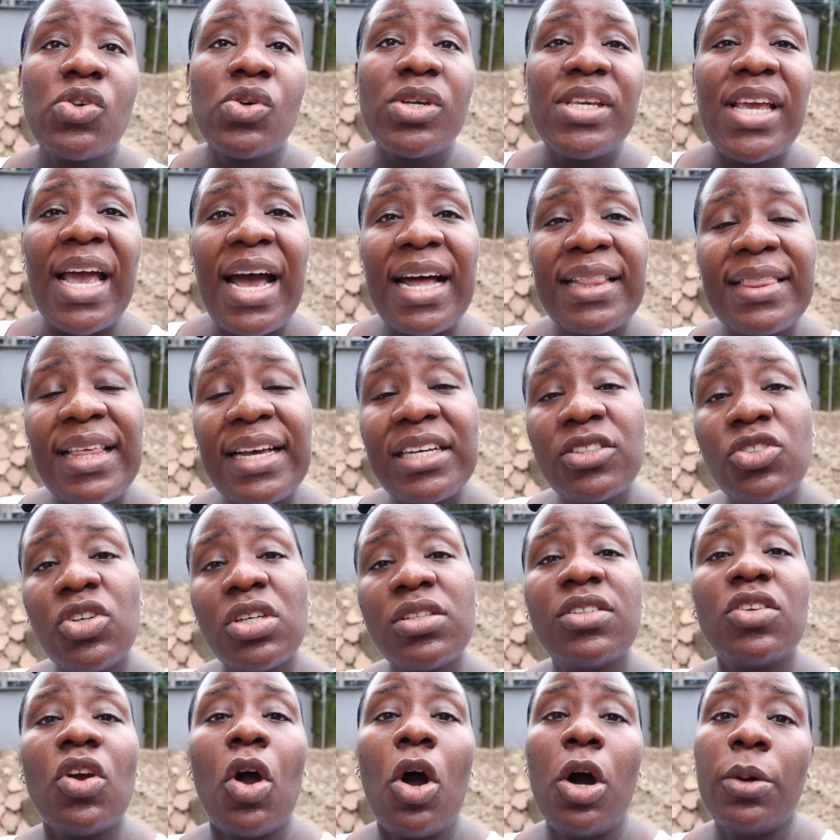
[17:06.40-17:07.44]
so yeah, that's
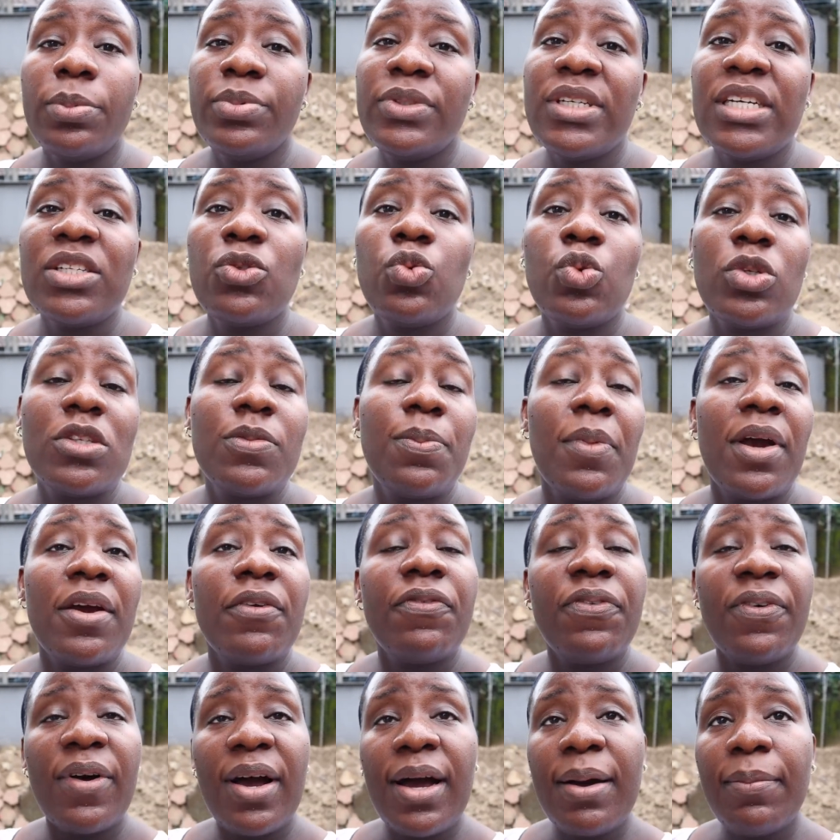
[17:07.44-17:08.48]
just the update with my
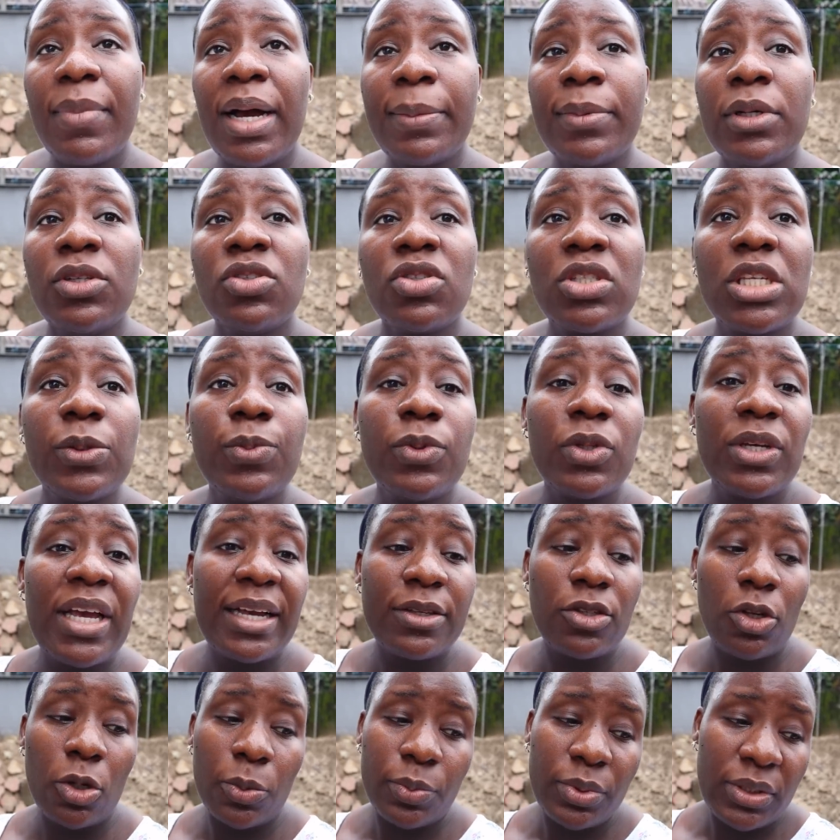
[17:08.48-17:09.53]
farm. I'm going to keep you
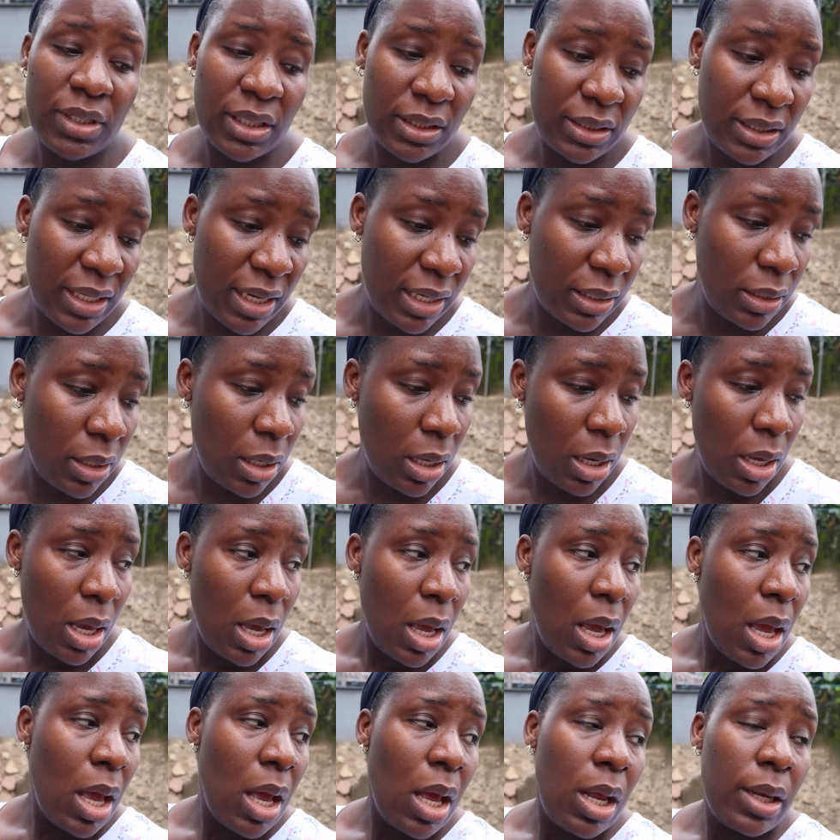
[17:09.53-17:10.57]
guys updated.
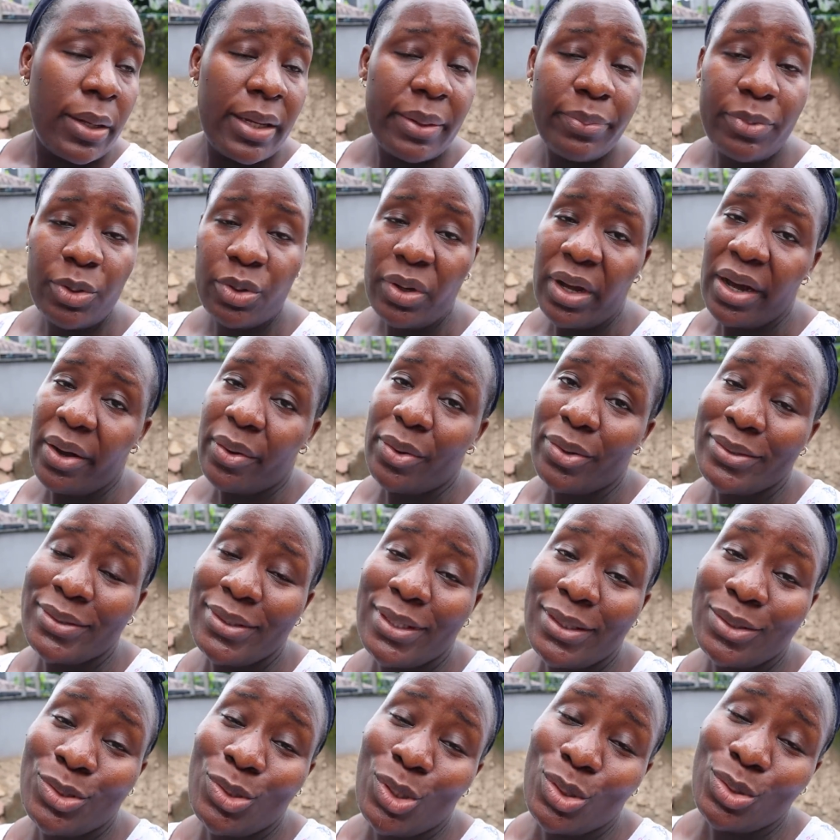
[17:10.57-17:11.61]
Let me go and
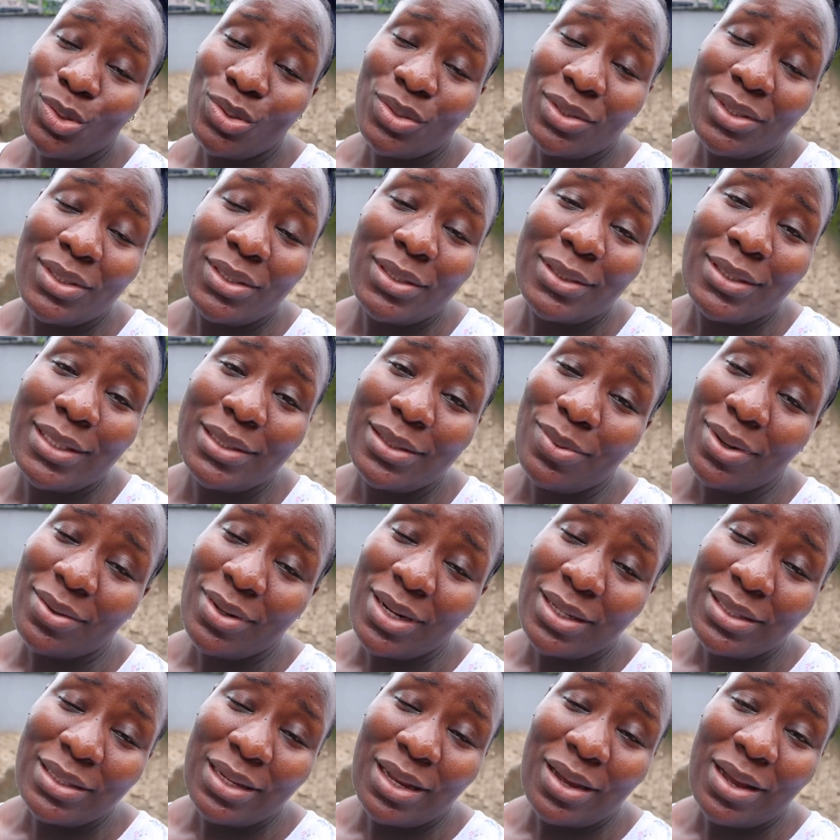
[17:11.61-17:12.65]
talk to the gate man
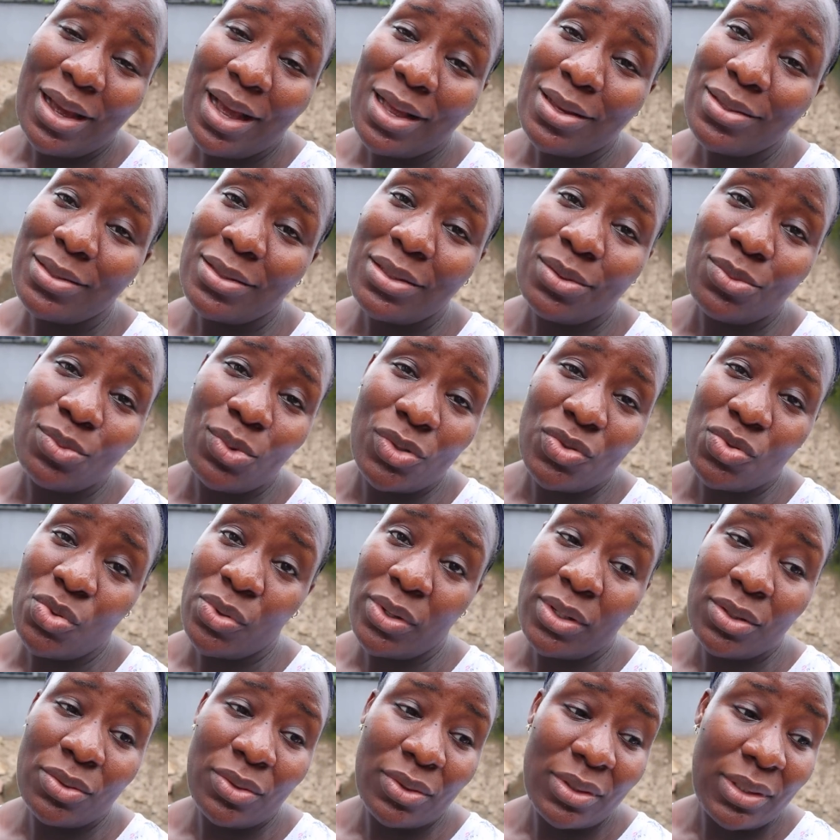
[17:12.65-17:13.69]
right now, ask him what's
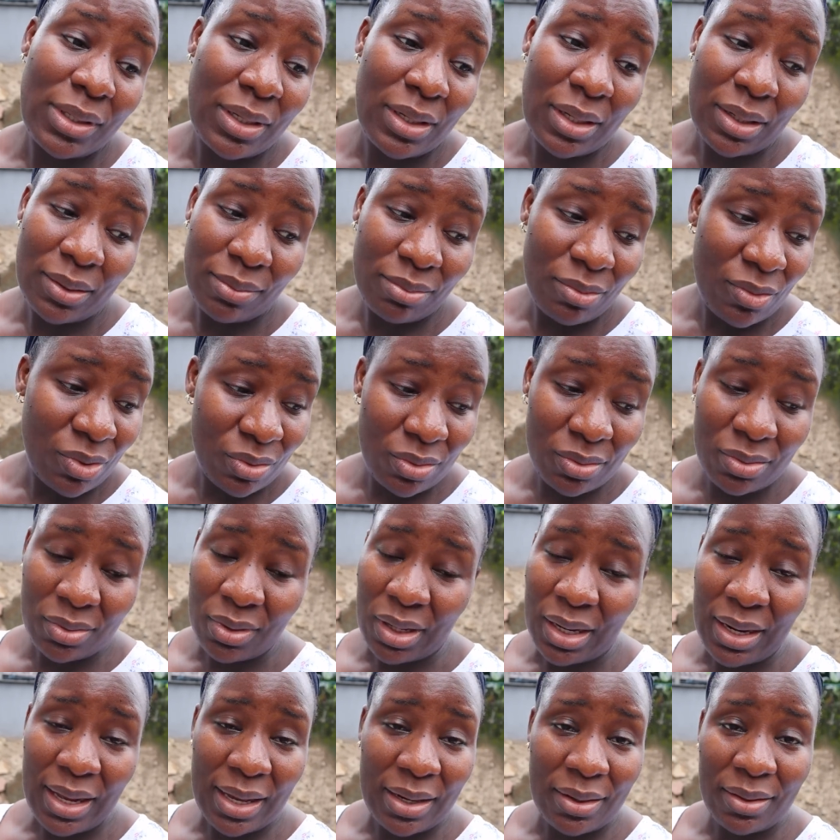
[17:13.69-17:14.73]
going on here. Because,
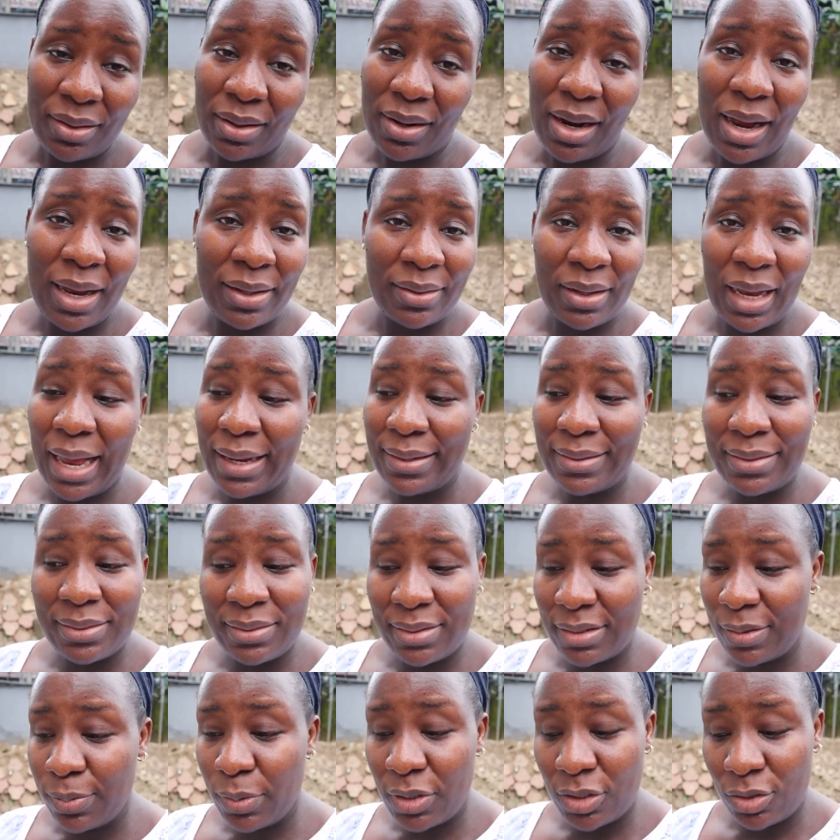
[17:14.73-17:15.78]
like, I
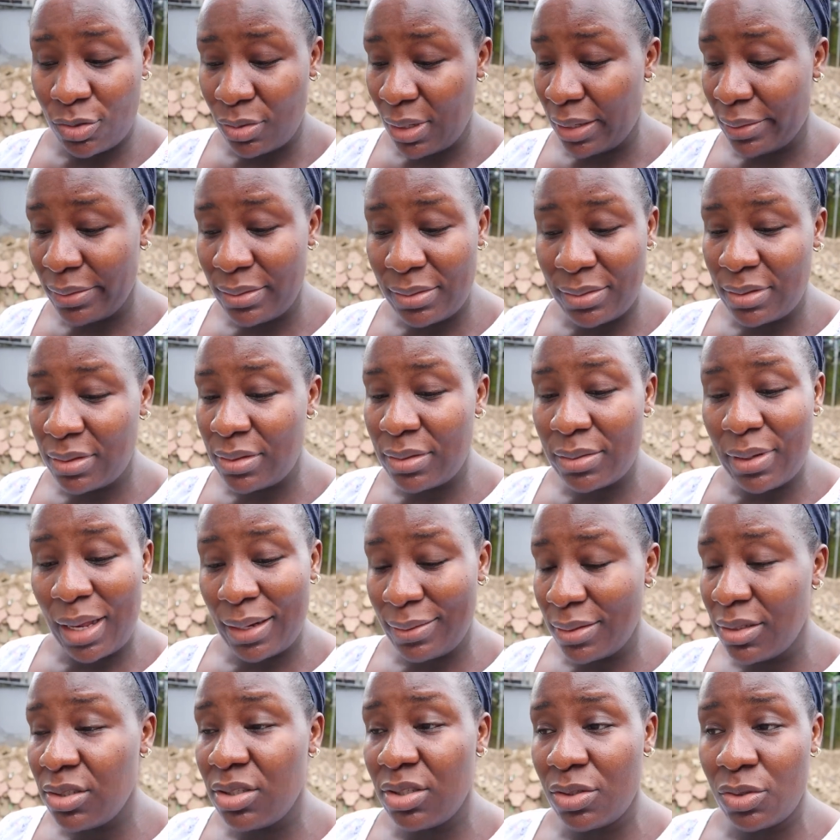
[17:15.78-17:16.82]
need this place. I
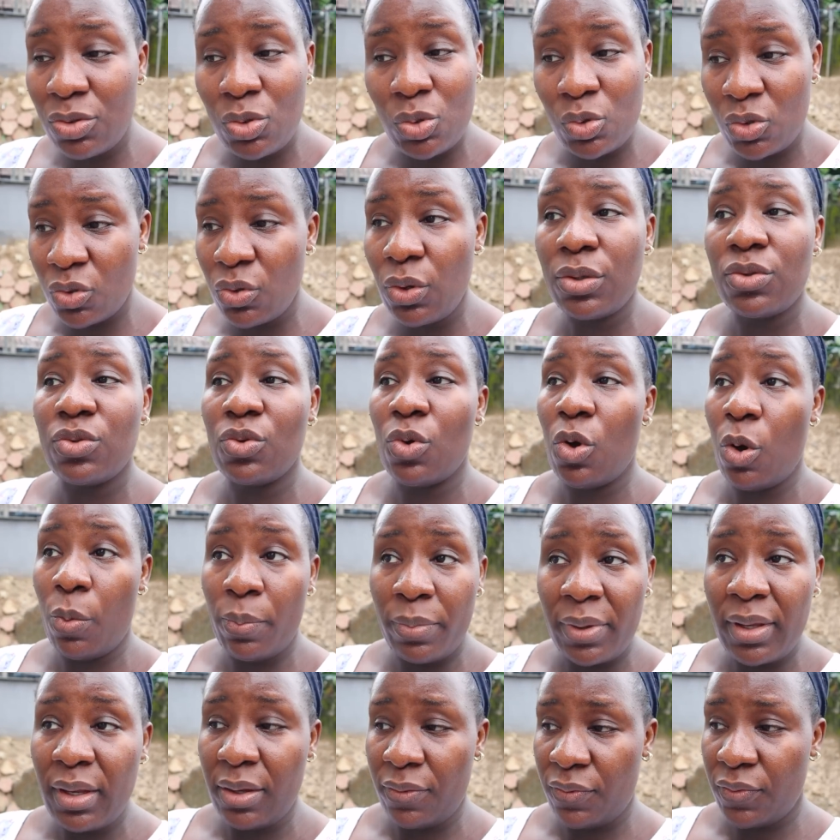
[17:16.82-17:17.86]
need the new soil to
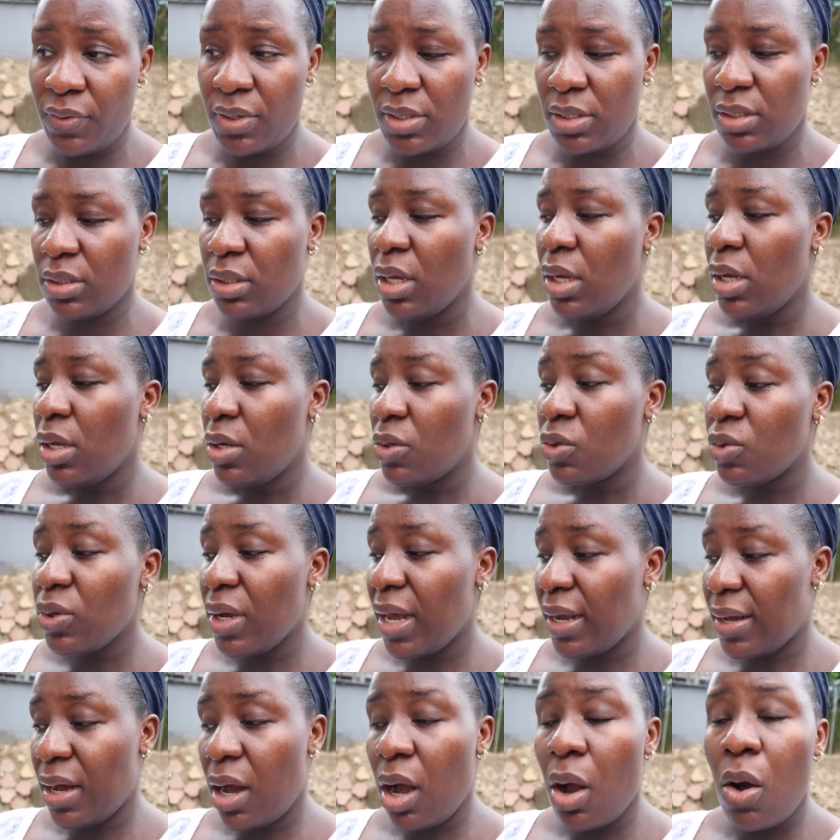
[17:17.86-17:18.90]
come here first,
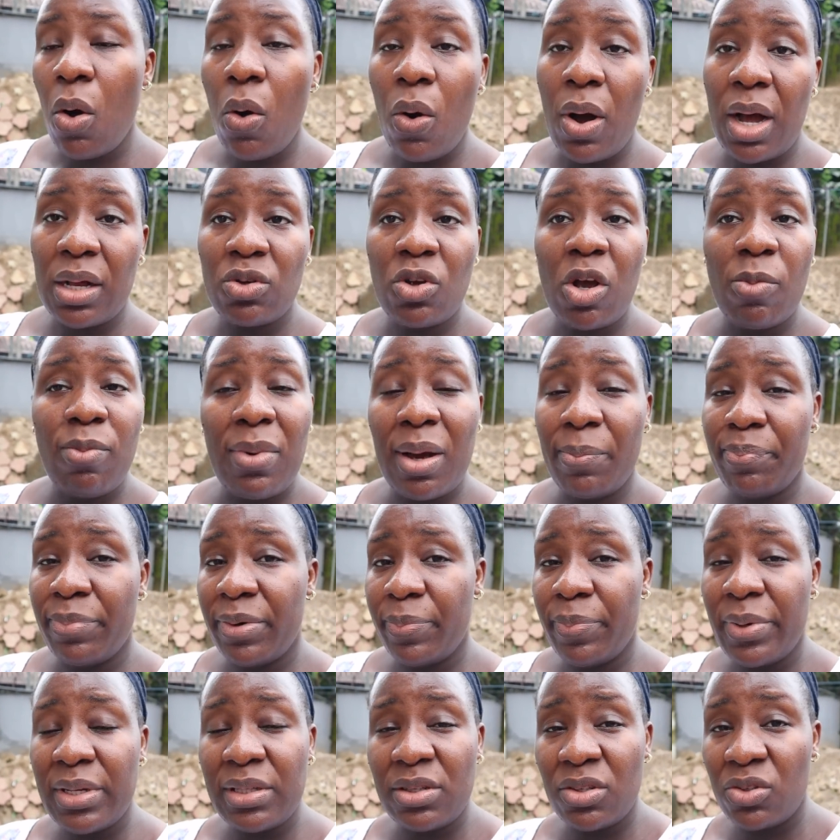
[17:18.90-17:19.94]
so I can call her to come and
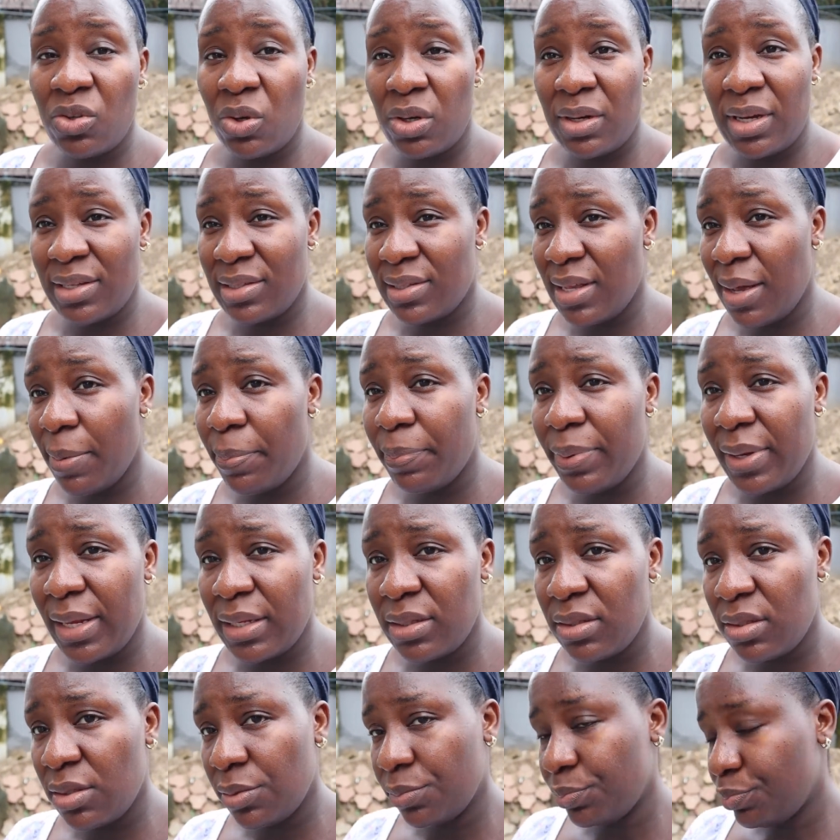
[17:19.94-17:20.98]
prepare the soil and start
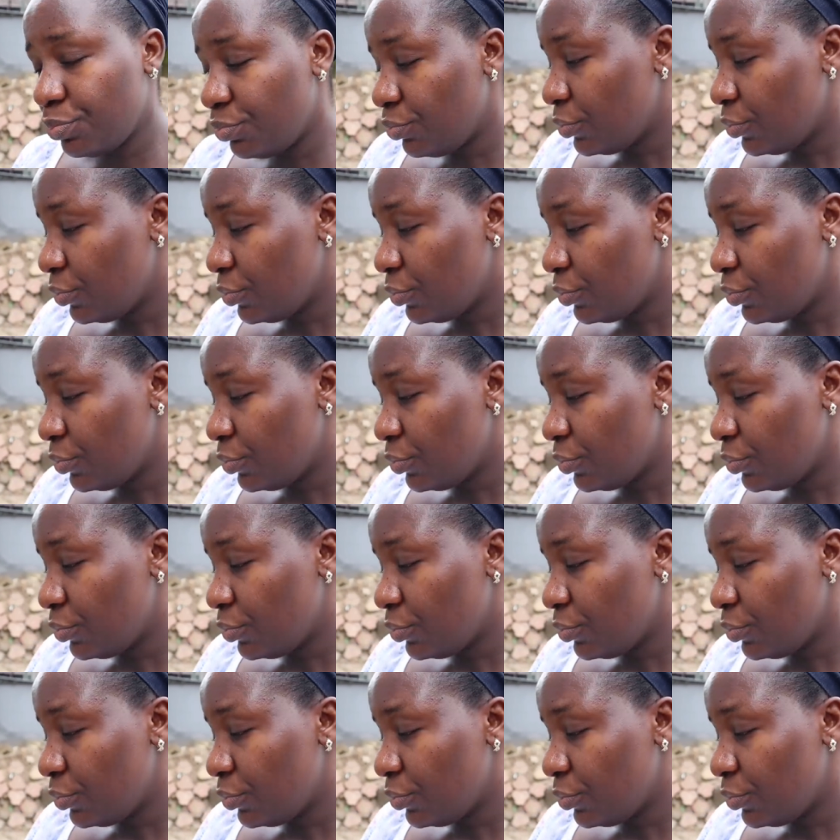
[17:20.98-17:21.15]
planting.